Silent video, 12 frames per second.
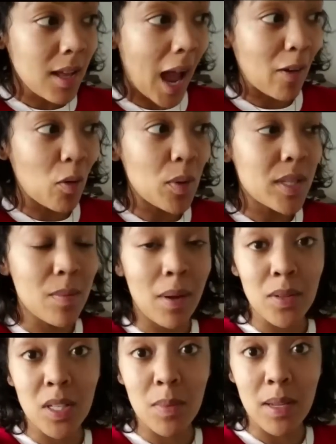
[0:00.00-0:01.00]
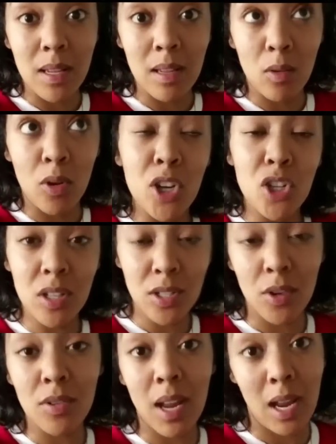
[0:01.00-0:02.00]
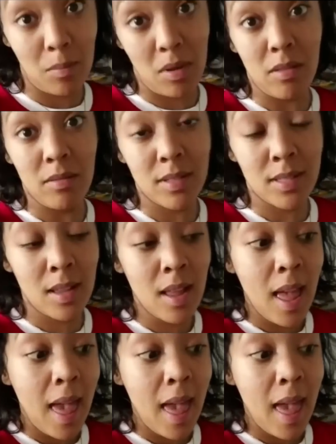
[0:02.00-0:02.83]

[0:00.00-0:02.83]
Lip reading: Cairo is about to be, or he just turned 8 months,